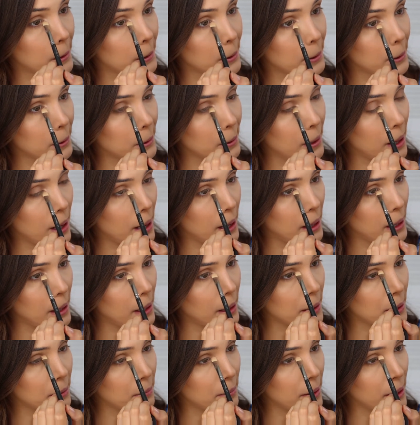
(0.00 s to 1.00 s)
just to
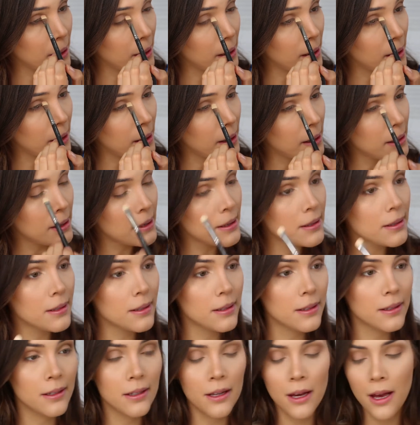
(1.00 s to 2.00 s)
highlight my
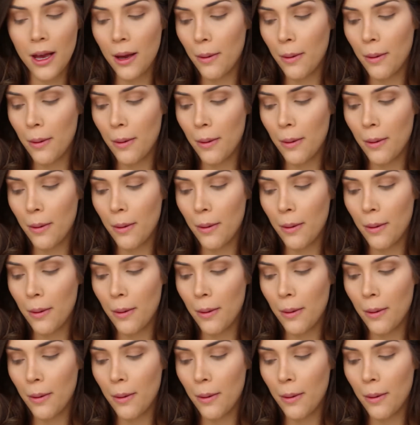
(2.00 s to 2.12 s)
eyes.